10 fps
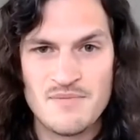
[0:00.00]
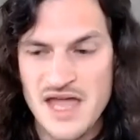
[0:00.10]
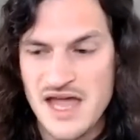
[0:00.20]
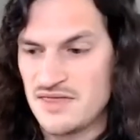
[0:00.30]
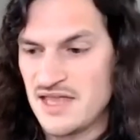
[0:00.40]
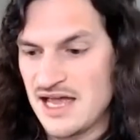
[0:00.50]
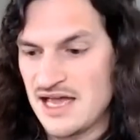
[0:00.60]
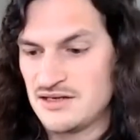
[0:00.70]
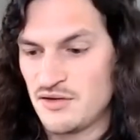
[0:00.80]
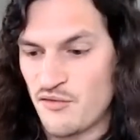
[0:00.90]
And
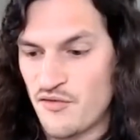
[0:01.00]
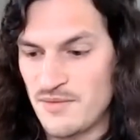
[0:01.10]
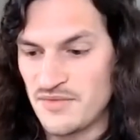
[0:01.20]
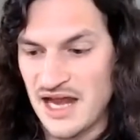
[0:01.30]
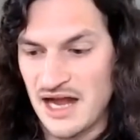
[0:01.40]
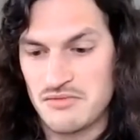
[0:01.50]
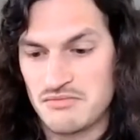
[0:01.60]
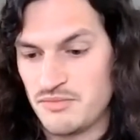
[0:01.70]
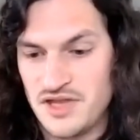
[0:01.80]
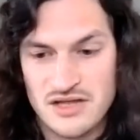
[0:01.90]
then from
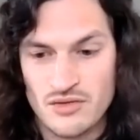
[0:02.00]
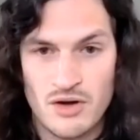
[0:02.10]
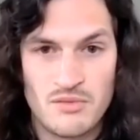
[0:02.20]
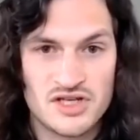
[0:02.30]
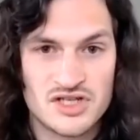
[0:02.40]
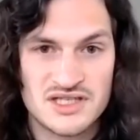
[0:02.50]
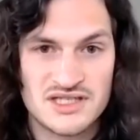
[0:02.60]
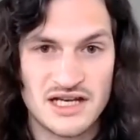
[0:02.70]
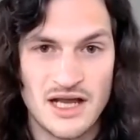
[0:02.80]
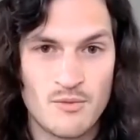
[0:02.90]
there, they normally just
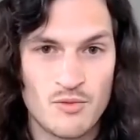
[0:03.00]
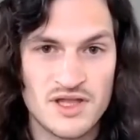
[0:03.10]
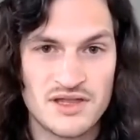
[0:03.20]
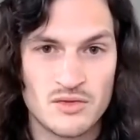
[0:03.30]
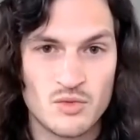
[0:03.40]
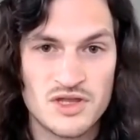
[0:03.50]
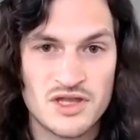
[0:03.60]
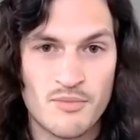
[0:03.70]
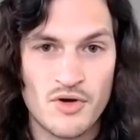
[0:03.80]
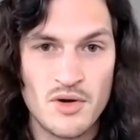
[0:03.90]
sign up with
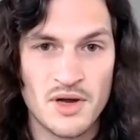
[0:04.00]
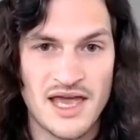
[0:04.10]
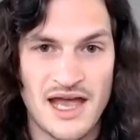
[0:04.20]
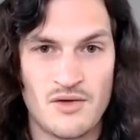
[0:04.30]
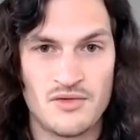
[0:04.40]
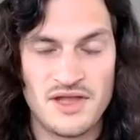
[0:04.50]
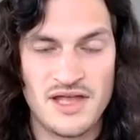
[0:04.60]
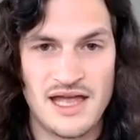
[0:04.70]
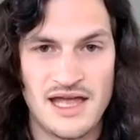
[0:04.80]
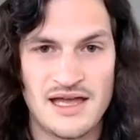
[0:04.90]
the pro account,
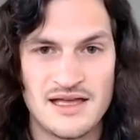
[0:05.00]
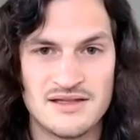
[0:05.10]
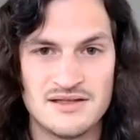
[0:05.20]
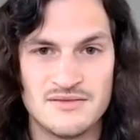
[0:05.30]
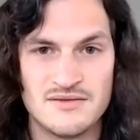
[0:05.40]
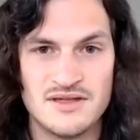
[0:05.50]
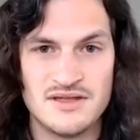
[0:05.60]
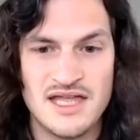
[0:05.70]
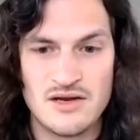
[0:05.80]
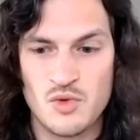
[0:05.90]
and
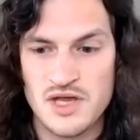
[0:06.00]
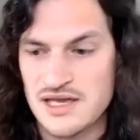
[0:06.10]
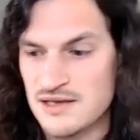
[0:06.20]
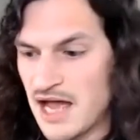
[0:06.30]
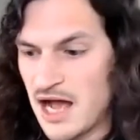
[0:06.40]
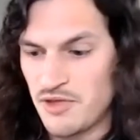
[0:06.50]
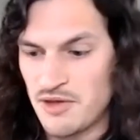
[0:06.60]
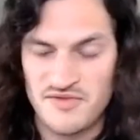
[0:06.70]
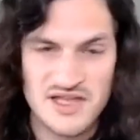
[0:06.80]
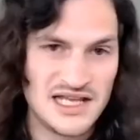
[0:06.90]
then we help
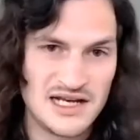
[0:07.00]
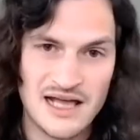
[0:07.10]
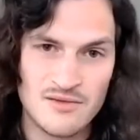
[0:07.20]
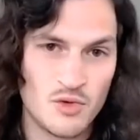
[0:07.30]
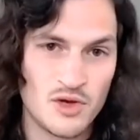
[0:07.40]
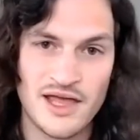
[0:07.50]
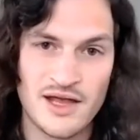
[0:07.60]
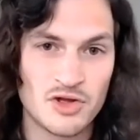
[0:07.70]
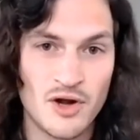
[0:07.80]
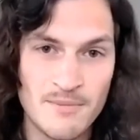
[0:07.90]
them if they need with
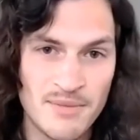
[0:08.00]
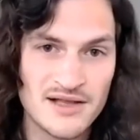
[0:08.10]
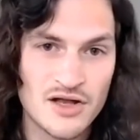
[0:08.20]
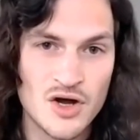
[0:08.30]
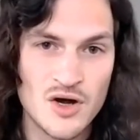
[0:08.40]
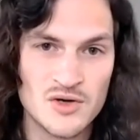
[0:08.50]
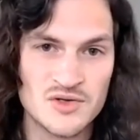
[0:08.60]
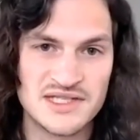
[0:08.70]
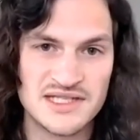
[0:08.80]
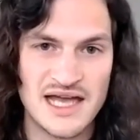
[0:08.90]
like their embed
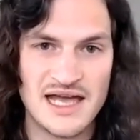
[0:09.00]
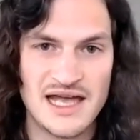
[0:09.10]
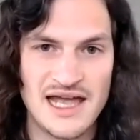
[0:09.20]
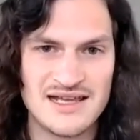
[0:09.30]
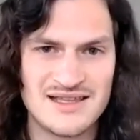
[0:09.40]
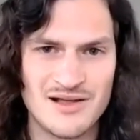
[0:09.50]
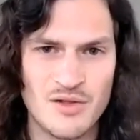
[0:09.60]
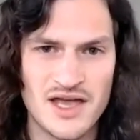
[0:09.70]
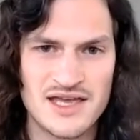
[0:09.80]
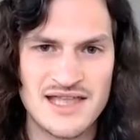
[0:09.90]
codes, anything
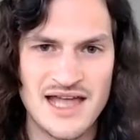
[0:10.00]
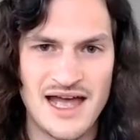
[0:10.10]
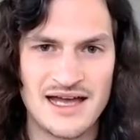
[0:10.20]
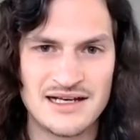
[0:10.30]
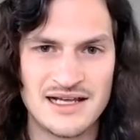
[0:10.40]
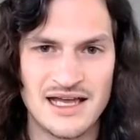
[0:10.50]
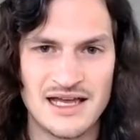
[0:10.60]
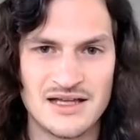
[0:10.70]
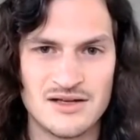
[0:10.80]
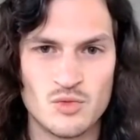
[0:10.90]
like that,
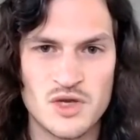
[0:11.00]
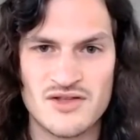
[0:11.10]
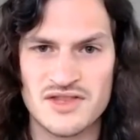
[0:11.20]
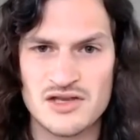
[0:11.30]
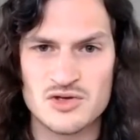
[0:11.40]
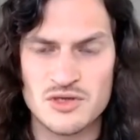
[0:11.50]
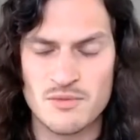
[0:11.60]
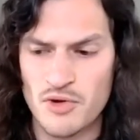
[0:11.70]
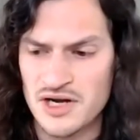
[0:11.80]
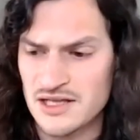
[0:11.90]
and we continue
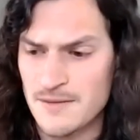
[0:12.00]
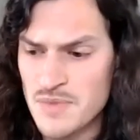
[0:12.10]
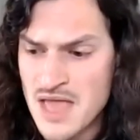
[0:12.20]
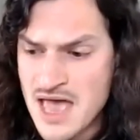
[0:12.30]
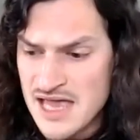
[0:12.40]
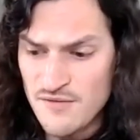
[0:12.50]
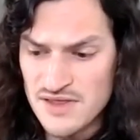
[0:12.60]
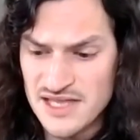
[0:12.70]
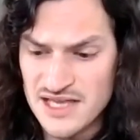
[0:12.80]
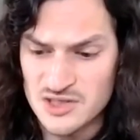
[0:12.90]
supporting them.
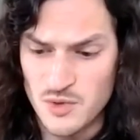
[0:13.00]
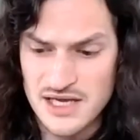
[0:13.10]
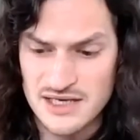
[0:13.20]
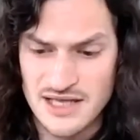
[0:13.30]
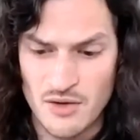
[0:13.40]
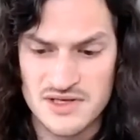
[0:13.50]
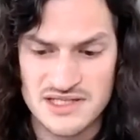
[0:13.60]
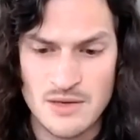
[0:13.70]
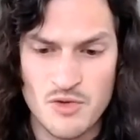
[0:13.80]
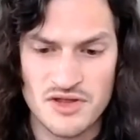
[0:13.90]
Even this week, there
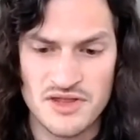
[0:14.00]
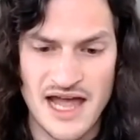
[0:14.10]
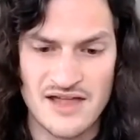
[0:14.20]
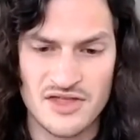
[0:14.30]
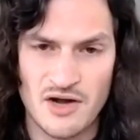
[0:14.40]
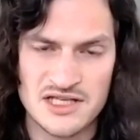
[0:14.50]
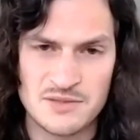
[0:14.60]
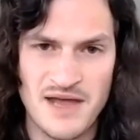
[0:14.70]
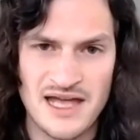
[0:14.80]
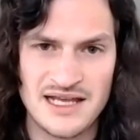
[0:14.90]
was someone that they're
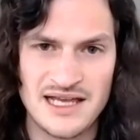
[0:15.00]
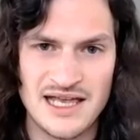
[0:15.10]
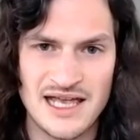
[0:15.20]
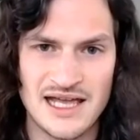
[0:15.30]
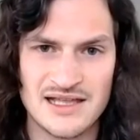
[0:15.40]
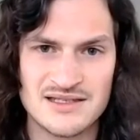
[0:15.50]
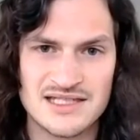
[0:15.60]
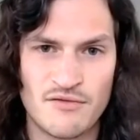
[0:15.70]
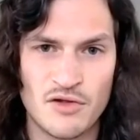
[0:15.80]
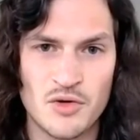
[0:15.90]
expanding in
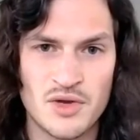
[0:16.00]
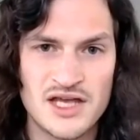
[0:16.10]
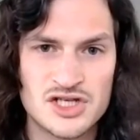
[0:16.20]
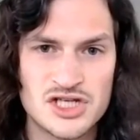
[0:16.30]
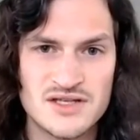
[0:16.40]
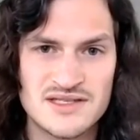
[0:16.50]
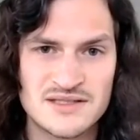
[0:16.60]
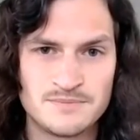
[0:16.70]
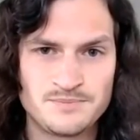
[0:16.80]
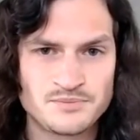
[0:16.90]
several
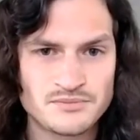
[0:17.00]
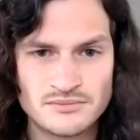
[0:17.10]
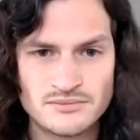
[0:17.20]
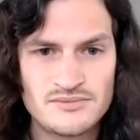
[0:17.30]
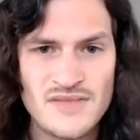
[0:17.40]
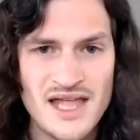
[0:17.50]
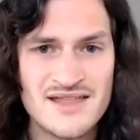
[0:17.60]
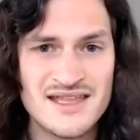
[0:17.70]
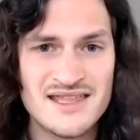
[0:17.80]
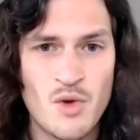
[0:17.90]
locations,
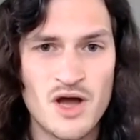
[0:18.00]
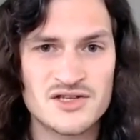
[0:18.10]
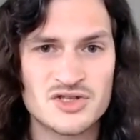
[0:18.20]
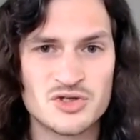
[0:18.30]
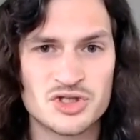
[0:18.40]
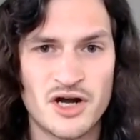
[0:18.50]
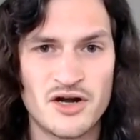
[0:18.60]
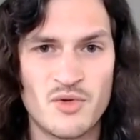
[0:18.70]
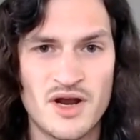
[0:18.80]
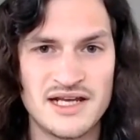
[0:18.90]
and then they wanted to
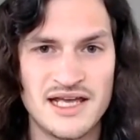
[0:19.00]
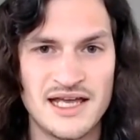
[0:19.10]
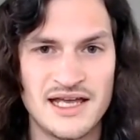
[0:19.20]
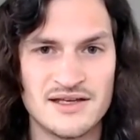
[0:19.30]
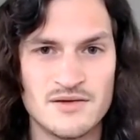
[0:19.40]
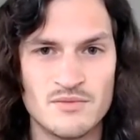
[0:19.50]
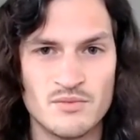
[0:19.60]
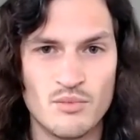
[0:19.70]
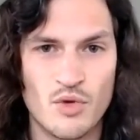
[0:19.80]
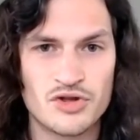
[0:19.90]
start running more